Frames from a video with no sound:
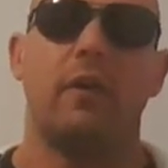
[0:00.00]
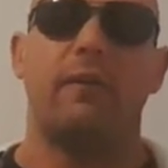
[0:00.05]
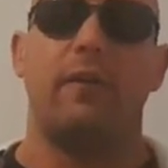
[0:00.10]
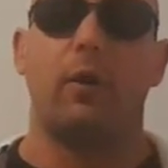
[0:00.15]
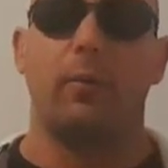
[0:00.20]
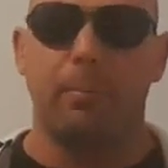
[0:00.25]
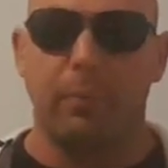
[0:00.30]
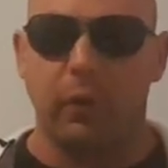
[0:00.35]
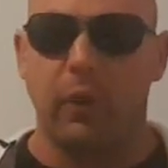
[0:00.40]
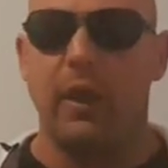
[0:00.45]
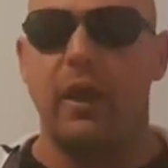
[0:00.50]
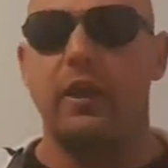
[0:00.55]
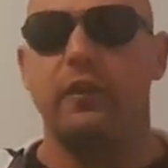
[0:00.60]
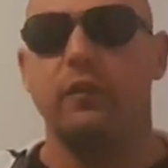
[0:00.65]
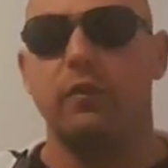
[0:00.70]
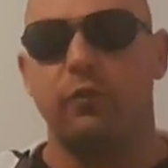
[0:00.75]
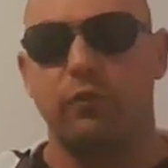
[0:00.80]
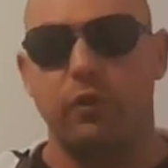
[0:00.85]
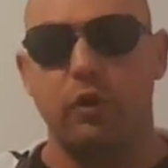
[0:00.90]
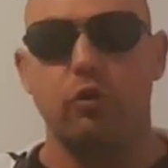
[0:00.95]
They're
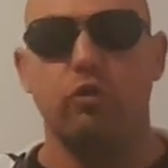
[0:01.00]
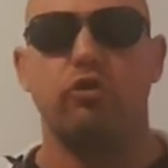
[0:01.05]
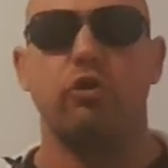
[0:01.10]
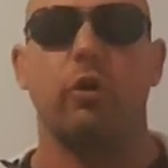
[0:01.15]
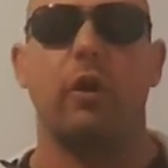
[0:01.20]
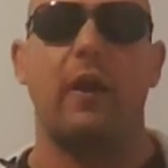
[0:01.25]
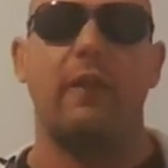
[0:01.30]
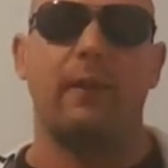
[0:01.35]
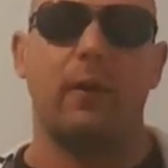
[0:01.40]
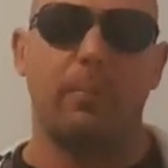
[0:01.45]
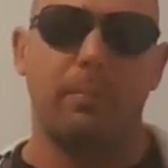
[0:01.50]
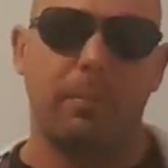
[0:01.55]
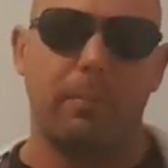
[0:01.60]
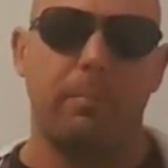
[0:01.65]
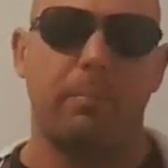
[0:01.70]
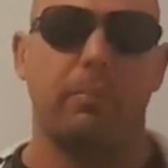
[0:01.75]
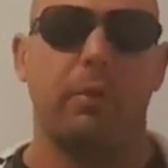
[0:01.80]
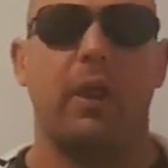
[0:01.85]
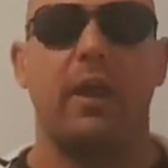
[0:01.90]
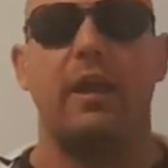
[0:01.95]
playing the future, and they're
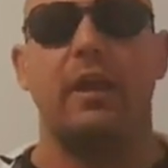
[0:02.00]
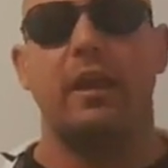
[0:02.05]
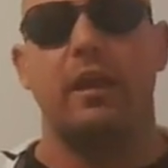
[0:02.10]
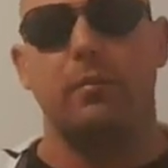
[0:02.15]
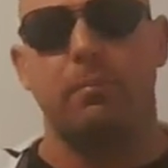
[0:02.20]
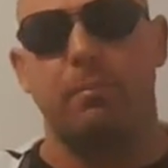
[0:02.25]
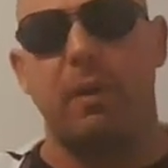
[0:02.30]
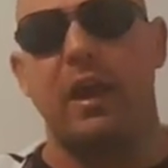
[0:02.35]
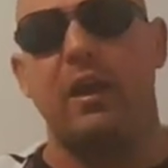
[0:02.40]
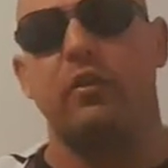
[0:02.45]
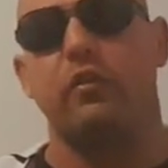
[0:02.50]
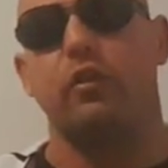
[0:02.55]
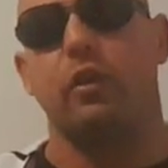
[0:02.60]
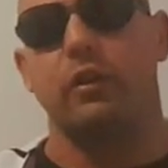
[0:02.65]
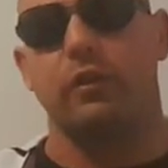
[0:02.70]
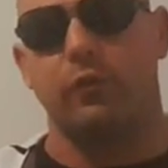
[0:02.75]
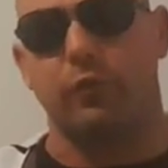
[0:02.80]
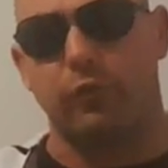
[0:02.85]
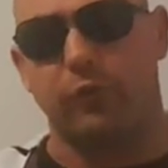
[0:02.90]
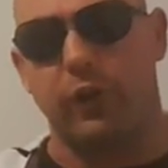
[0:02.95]
playing it based
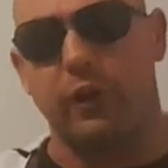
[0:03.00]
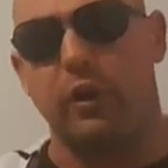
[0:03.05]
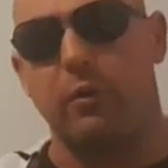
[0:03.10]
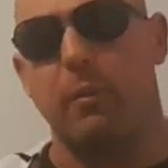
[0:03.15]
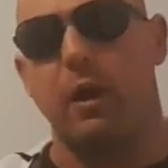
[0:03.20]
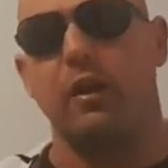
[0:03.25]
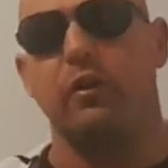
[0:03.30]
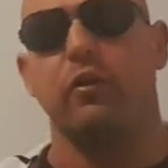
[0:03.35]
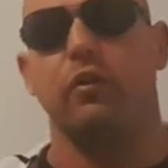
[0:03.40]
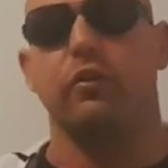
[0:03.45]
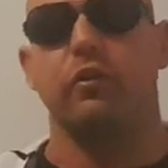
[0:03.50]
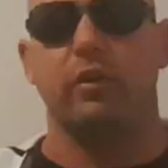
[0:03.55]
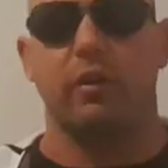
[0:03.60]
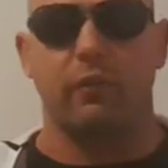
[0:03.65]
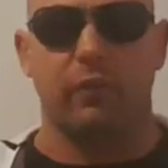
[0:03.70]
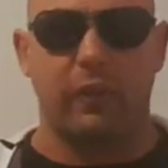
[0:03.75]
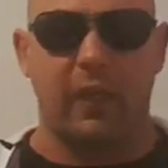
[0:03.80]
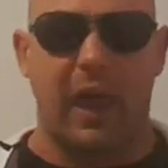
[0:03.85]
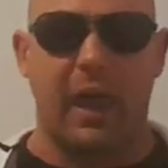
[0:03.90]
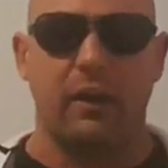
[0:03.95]
on the fundamentals
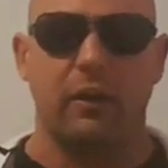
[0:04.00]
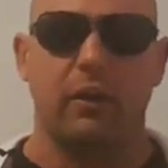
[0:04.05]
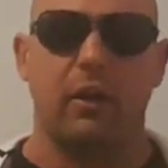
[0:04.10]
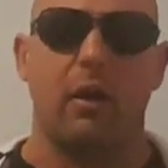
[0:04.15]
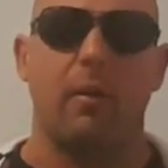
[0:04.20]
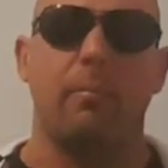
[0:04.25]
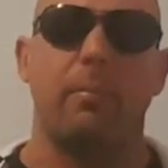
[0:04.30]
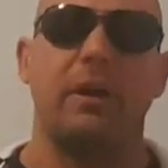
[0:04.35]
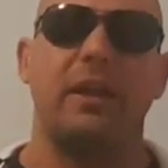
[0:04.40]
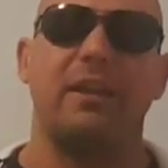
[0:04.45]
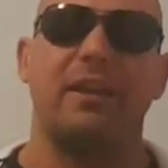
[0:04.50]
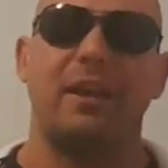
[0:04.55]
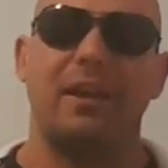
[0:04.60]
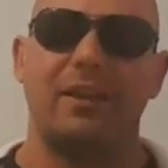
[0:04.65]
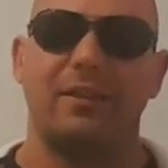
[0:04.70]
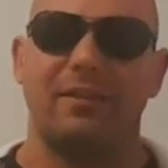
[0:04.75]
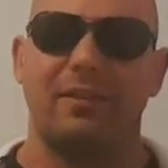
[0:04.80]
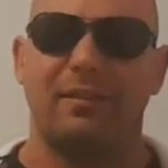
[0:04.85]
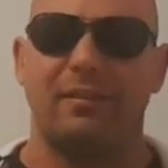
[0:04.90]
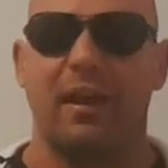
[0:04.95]
of that company,
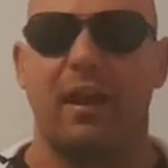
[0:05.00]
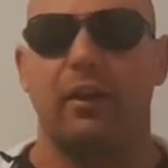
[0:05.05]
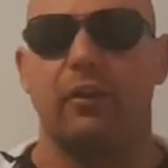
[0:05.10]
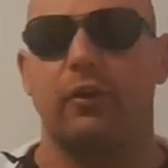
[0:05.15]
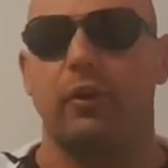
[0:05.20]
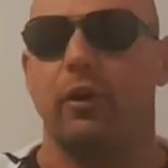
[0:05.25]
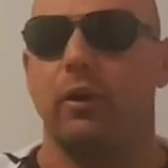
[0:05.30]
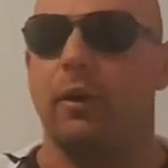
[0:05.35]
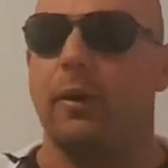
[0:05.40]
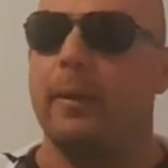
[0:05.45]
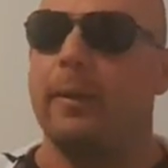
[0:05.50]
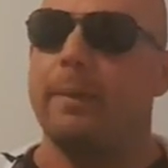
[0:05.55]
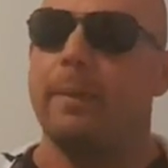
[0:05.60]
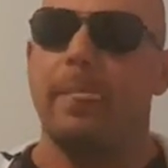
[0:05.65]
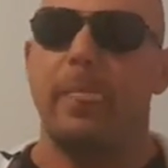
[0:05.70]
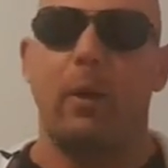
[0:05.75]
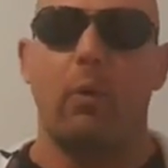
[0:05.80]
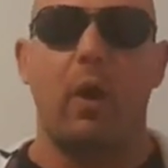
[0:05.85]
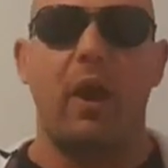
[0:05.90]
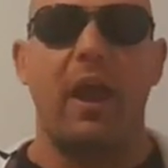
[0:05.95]
its sector,
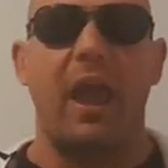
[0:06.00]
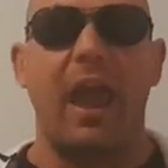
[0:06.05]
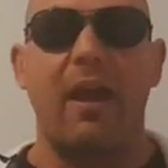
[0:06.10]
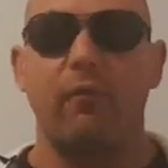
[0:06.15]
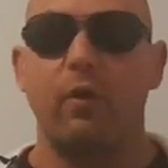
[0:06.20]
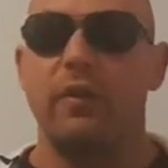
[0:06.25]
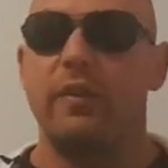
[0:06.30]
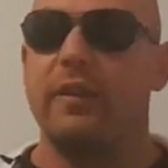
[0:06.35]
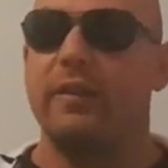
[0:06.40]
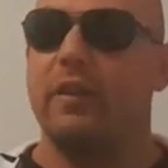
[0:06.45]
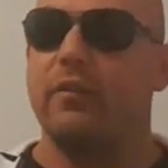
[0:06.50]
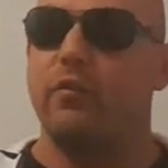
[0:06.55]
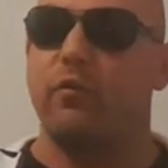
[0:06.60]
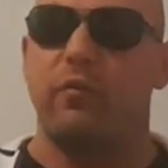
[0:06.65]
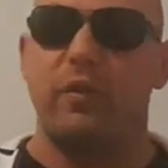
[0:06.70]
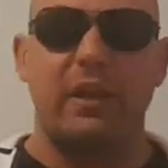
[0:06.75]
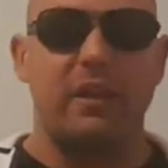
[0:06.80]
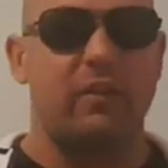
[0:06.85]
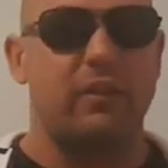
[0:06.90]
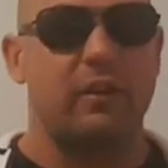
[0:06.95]
the way everything that
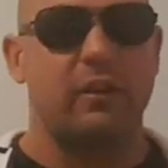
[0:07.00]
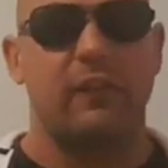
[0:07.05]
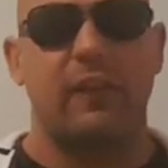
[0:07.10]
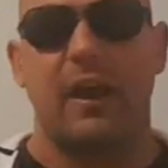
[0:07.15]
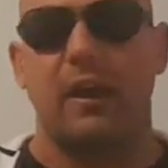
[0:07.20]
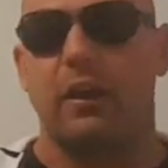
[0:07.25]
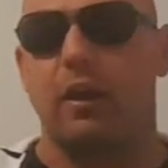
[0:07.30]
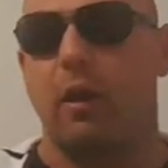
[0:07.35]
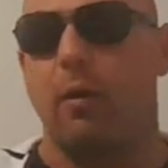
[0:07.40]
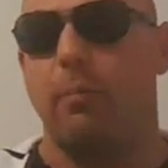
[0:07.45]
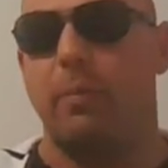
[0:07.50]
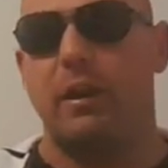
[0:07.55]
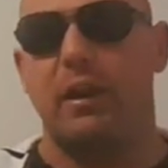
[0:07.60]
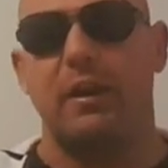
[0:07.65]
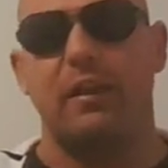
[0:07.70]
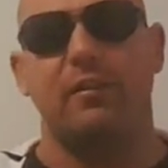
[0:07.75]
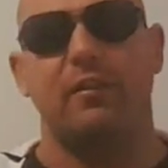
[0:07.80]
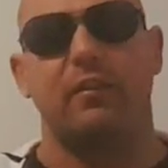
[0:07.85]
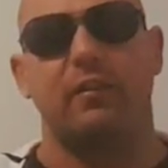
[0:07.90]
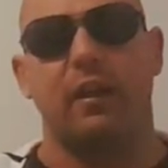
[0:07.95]
feeds into that company
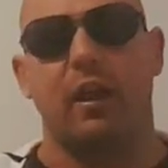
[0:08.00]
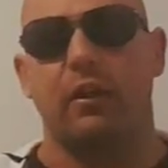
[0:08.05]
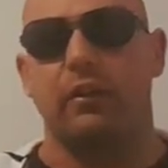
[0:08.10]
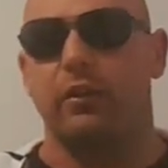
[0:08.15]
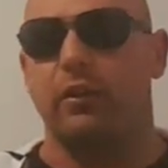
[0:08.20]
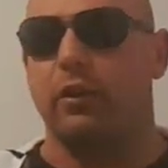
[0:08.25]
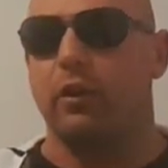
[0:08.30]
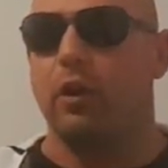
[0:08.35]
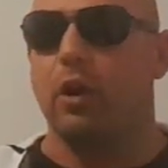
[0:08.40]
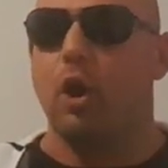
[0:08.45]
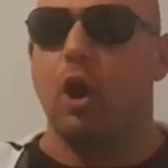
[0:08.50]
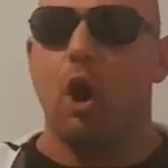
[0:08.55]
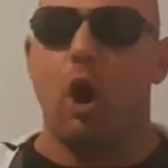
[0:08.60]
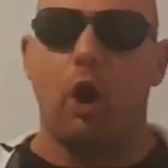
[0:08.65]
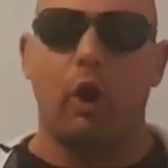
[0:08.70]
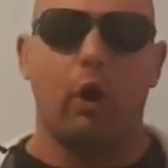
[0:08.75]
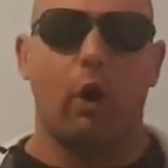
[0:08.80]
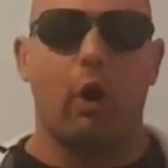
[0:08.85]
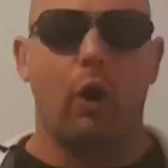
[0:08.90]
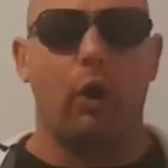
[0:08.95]
and its sector
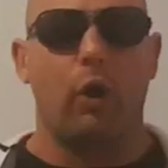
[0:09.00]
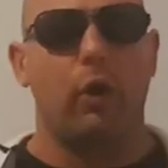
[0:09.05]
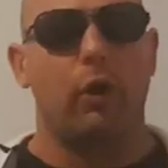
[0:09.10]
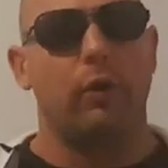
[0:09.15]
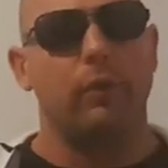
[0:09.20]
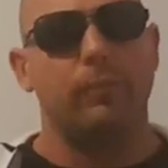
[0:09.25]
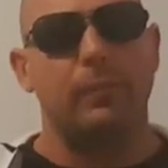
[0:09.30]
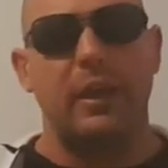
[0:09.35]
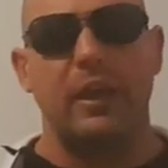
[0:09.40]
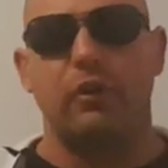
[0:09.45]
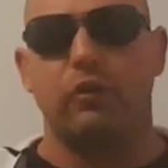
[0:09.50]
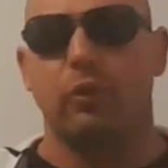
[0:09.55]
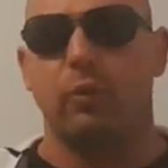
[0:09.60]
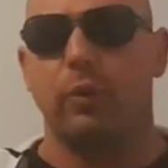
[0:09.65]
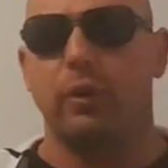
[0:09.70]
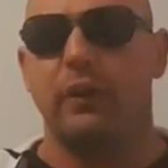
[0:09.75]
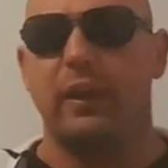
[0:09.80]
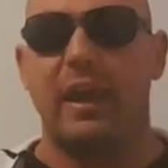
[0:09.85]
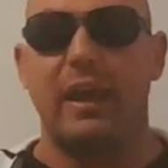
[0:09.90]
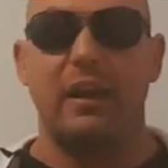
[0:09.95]
are all
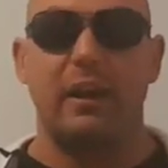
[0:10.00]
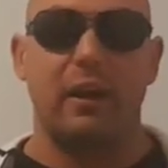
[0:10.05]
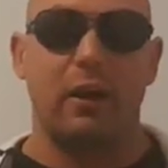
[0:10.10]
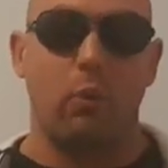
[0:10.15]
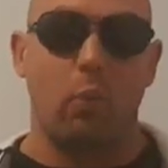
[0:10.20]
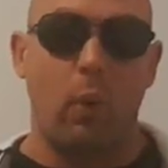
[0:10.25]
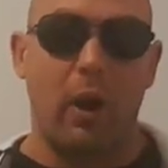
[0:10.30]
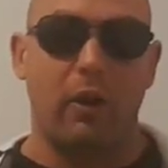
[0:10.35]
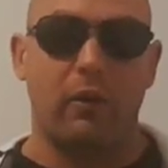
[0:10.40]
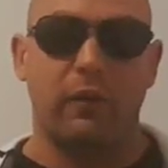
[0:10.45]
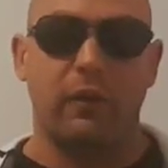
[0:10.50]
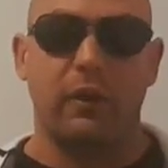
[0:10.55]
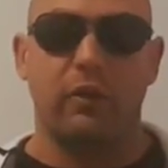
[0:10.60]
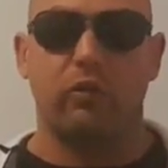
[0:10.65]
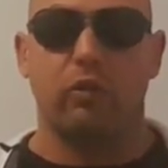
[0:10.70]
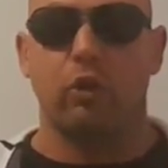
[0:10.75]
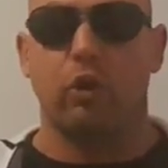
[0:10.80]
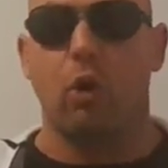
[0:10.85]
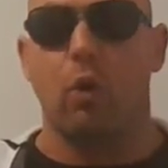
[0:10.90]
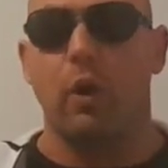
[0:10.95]
interrelated and where
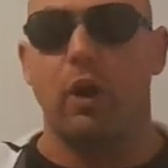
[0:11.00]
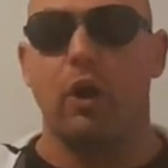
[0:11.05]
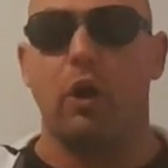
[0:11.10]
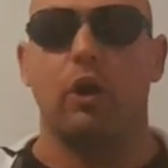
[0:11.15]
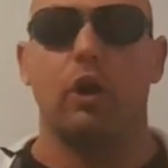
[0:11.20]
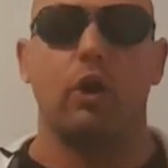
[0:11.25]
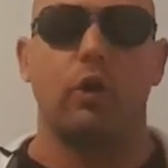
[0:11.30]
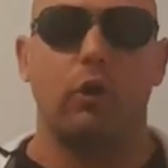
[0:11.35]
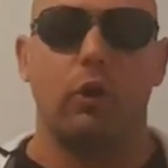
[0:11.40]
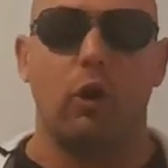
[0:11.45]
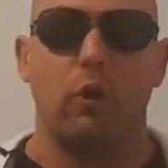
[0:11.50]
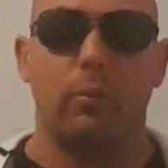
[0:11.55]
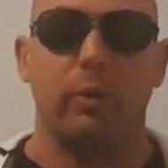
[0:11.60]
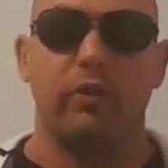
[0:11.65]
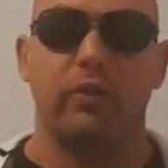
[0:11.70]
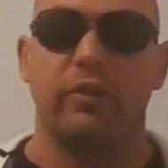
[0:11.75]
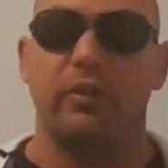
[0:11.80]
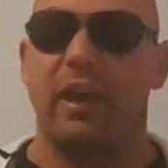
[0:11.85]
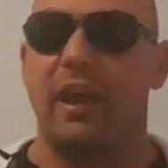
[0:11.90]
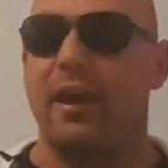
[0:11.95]
things are going on a
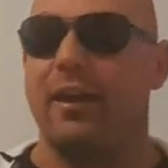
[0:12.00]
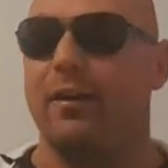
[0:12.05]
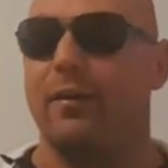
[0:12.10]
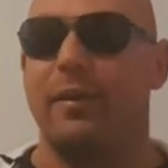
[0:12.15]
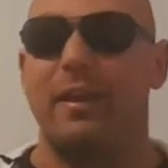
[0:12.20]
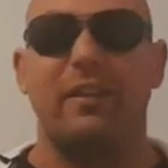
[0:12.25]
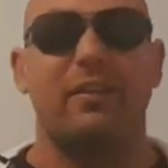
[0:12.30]
global scale.